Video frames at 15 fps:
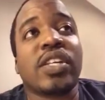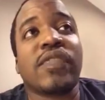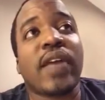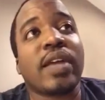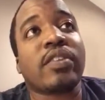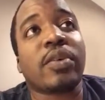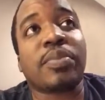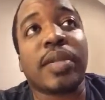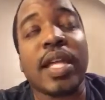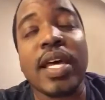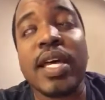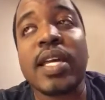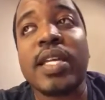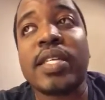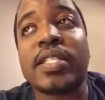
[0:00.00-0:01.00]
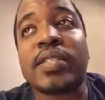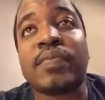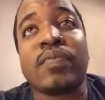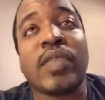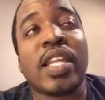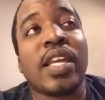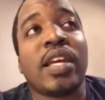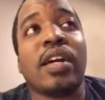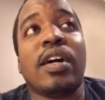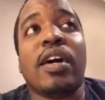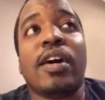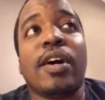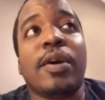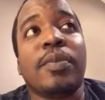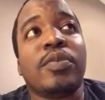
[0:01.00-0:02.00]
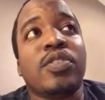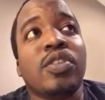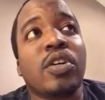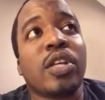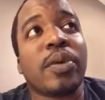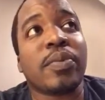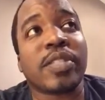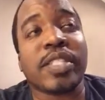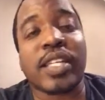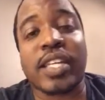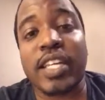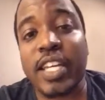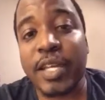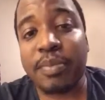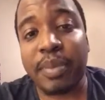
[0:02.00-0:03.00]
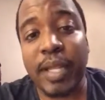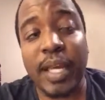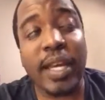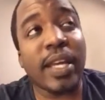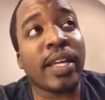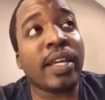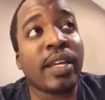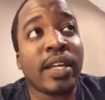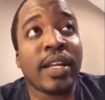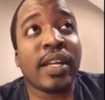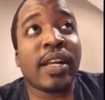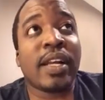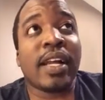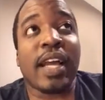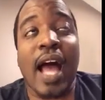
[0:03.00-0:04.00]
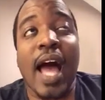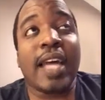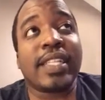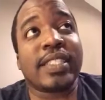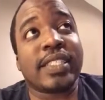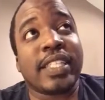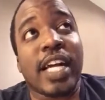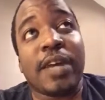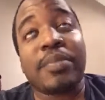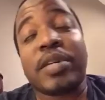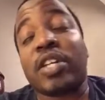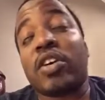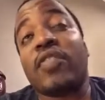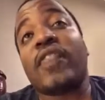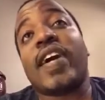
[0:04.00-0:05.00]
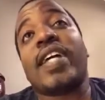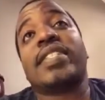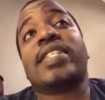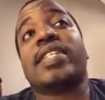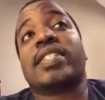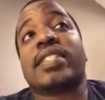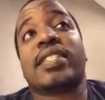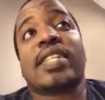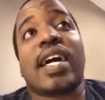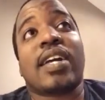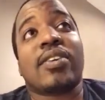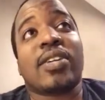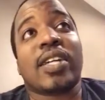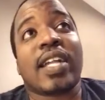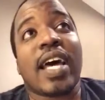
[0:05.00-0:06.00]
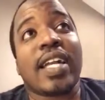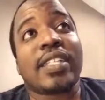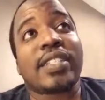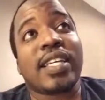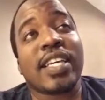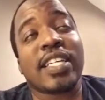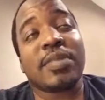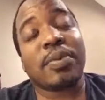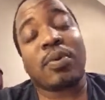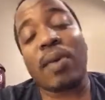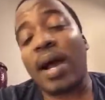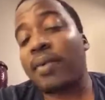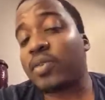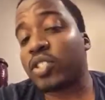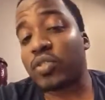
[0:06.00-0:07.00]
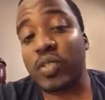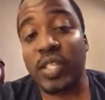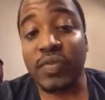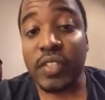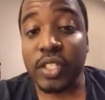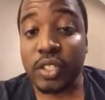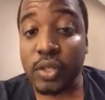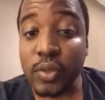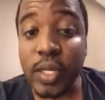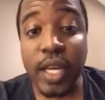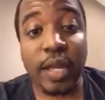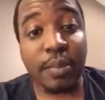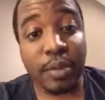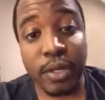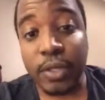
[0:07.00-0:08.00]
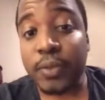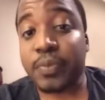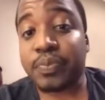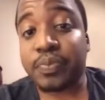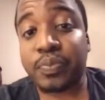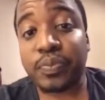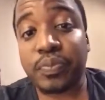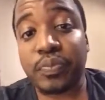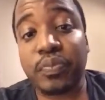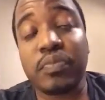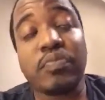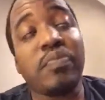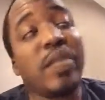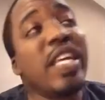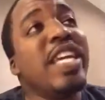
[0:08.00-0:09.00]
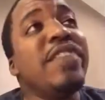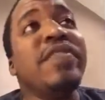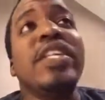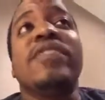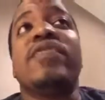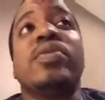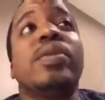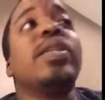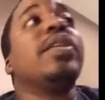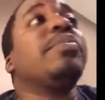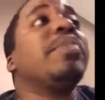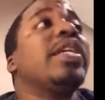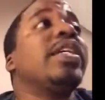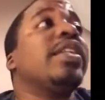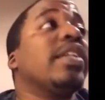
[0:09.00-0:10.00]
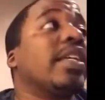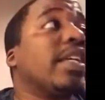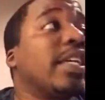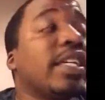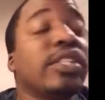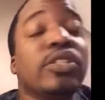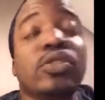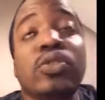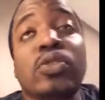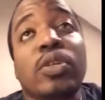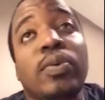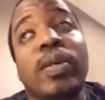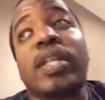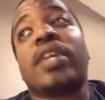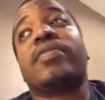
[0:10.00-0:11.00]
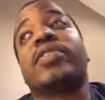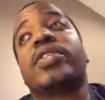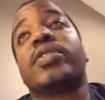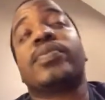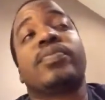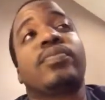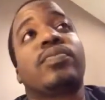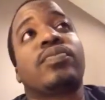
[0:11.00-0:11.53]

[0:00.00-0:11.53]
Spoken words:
stuff after plays. There was the kick play. And honestly, I've been on Vontez's side on a lot of things, but why would you even do that, bro? Even if you didn't mean to kick dude or whatever,